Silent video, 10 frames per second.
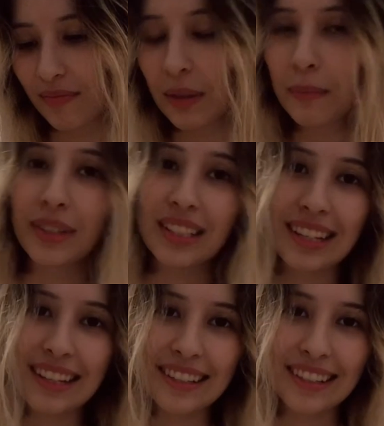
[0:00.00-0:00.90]
But
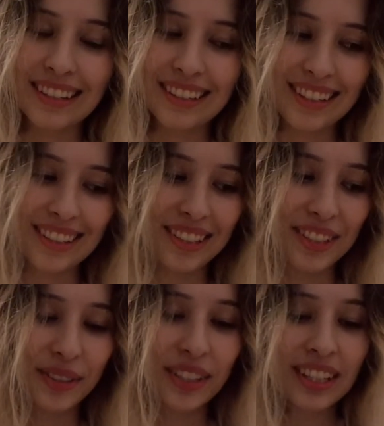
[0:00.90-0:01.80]
today's Sunday, so
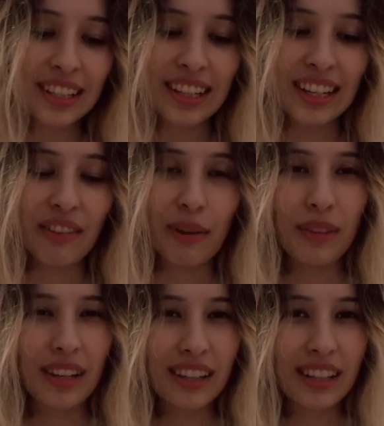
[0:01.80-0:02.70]
if I'm
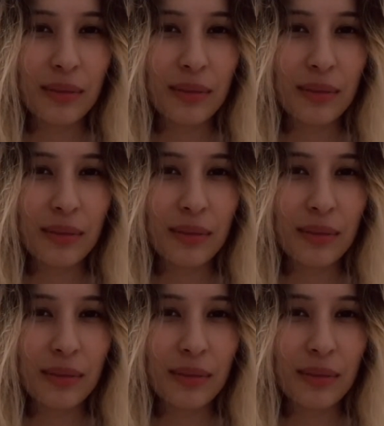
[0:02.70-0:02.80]
lucky,